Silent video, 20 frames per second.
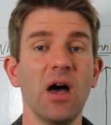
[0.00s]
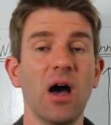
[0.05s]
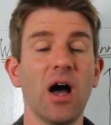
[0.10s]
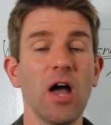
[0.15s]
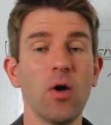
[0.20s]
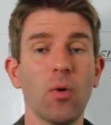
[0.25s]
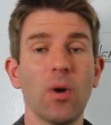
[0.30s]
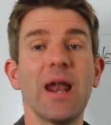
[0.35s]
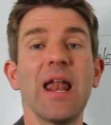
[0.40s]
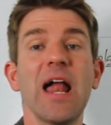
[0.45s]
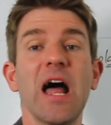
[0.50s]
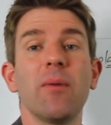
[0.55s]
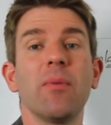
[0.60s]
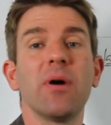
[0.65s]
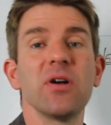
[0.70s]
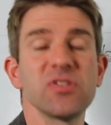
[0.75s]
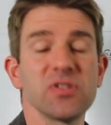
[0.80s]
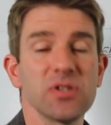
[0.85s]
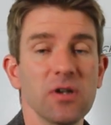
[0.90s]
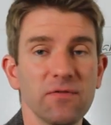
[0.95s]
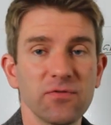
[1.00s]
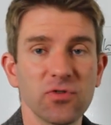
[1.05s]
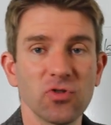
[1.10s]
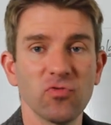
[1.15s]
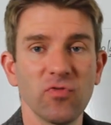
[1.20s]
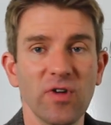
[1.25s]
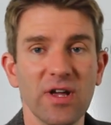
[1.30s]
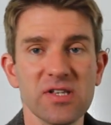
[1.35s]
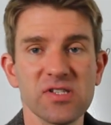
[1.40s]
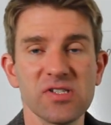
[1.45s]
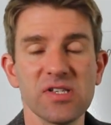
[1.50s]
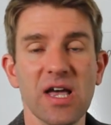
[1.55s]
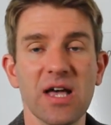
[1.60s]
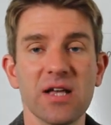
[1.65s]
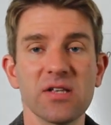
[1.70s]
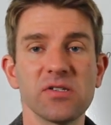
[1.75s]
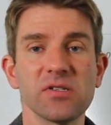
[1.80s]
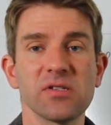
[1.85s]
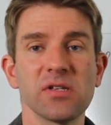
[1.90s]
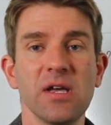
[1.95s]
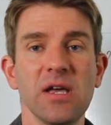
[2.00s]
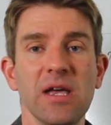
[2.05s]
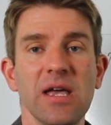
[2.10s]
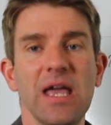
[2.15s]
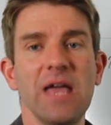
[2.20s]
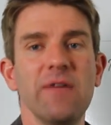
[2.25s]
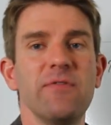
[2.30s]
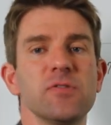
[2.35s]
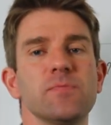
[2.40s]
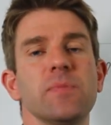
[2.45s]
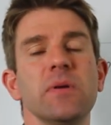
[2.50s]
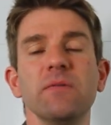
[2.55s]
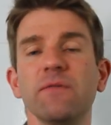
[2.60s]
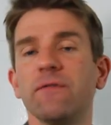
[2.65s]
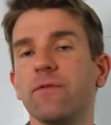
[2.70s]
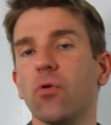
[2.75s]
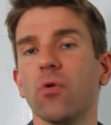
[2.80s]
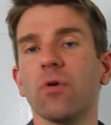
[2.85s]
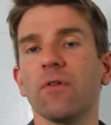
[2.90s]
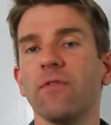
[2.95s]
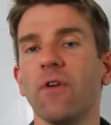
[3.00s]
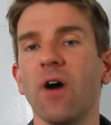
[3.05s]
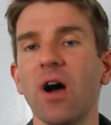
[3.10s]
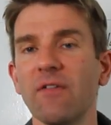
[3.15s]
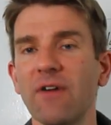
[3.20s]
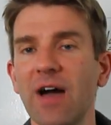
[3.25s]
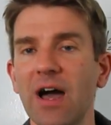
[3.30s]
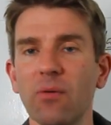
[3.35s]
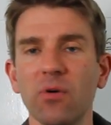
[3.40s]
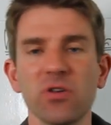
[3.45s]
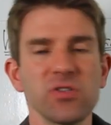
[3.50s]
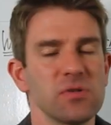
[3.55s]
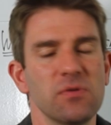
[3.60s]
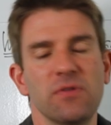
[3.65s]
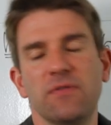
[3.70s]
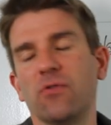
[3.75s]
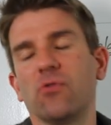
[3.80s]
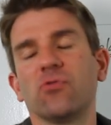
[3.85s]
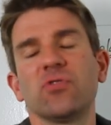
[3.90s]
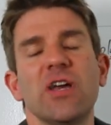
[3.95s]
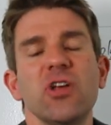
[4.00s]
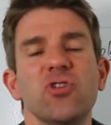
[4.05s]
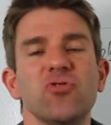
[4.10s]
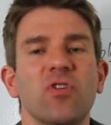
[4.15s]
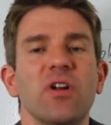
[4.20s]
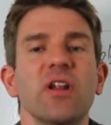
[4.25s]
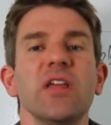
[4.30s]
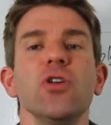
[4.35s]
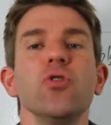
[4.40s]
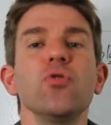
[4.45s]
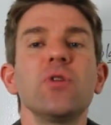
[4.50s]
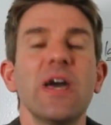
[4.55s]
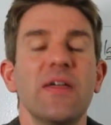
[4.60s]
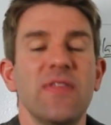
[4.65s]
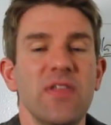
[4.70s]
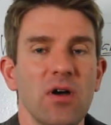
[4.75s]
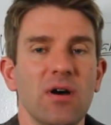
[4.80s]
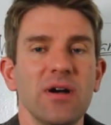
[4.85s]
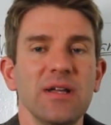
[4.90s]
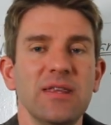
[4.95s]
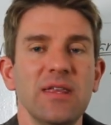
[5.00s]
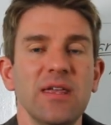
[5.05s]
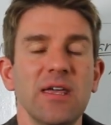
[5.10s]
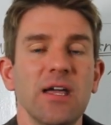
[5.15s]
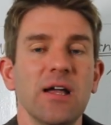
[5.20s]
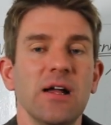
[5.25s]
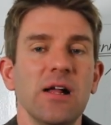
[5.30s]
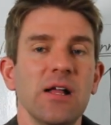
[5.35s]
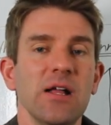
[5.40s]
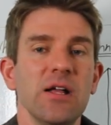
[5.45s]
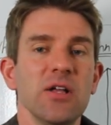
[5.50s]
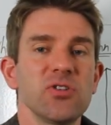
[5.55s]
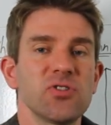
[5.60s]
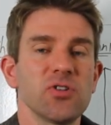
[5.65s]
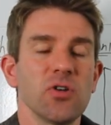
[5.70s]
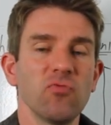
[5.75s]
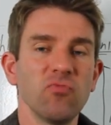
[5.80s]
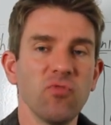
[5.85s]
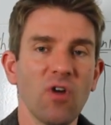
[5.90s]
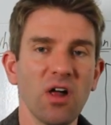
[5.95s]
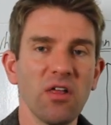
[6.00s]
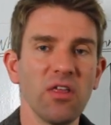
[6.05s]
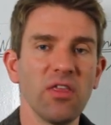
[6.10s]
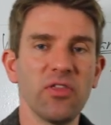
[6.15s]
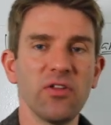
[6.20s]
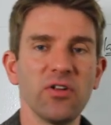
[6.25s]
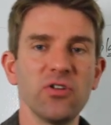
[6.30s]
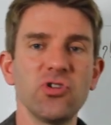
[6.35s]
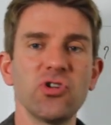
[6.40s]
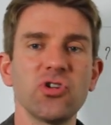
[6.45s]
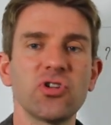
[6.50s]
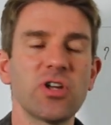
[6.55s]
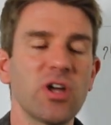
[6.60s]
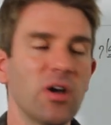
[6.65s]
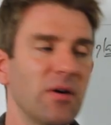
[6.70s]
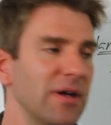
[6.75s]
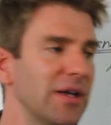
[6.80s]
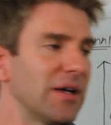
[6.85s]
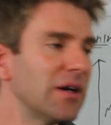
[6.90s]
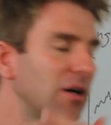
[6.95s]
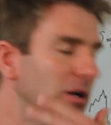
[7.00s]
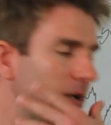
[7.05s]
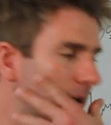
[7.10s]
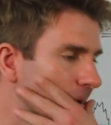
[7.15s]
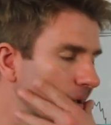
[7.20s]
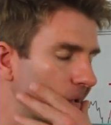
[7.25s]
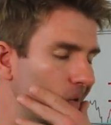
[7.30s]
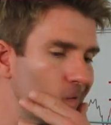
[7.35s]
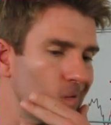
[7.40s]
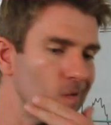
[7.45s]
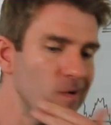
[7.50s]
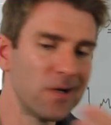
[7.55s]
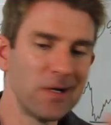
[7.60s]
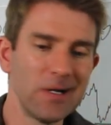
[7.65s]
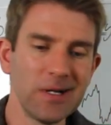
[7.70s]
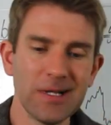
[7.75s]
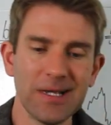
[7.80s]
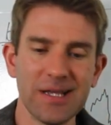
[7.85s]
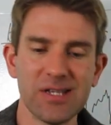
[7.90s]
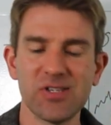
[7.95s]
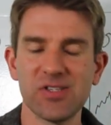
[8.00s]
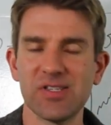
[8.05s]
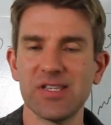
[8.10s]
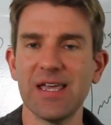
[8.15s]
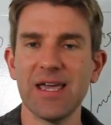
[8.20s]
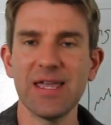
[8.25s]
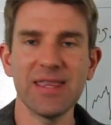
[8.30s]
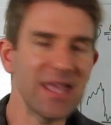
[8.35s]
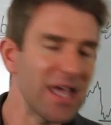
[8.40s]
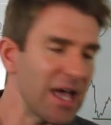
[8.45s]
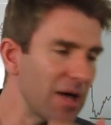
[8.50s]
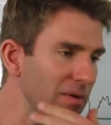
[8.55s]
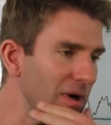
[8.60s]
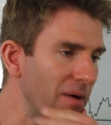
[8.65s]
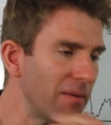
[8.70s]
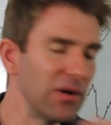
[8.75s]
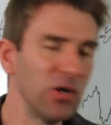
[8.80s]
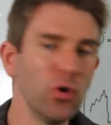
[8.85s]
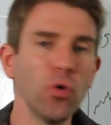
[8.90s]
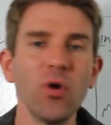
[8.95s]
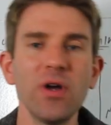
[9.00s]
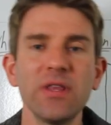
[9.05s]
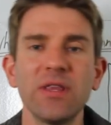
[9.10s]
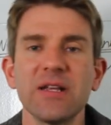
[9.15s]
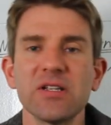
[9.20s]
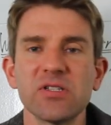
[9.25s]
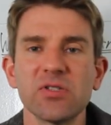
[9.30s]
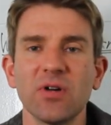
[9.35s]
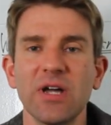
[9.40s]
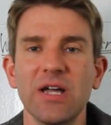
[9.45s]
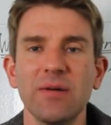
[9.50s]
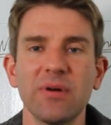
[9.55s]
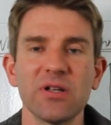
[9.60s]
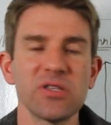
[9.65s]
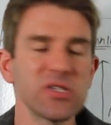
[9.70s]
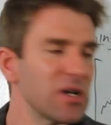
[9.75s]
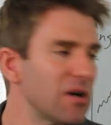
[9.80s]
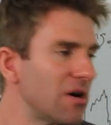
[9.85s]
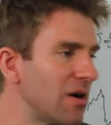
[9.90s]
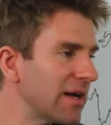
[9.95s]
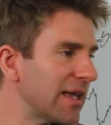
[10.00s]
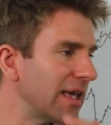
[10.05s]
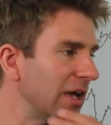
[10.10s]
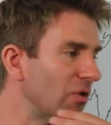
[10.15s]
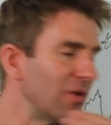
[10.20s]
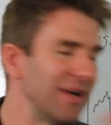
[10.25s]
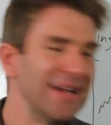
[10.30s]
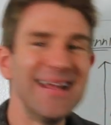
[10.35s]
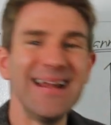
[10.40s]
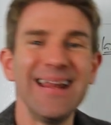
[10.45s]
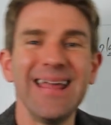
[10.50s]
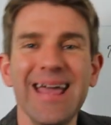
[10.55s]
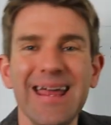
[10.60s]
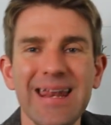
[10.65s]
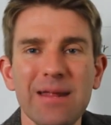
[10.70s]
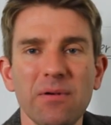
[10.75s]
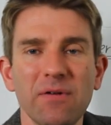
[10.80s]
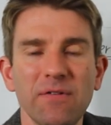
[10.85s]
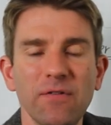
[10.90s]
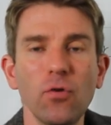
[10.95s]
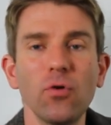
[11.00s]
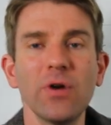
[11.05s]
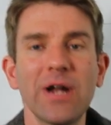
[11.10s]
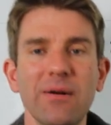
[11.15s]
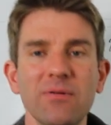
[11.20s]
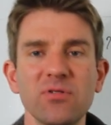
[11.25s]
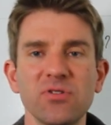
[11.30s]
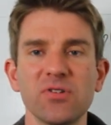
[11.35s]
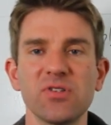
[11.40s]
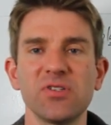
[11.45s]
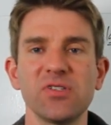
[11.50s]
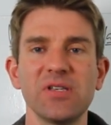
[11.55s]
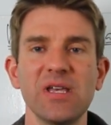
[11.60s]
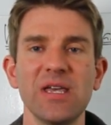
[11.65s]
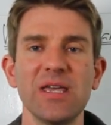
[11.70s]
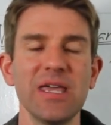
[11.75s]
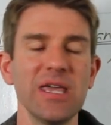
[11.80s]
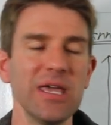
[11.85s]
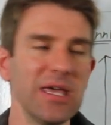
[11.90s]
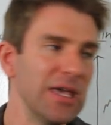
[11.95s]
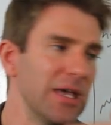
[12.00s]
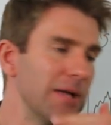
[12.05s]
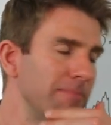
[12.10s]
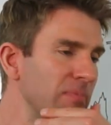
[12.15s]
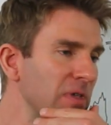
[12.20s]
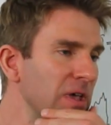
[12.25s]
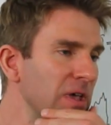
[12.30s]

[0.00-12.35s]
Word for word: I will allow myself to reassess. If it's been four or five hours, if you're a day trader, you get the idea. So rather than just going, oh, you know, it's sitting there, I'm annoyed that it's not hit my target, or it nearly hit it before, now it's just sitting here,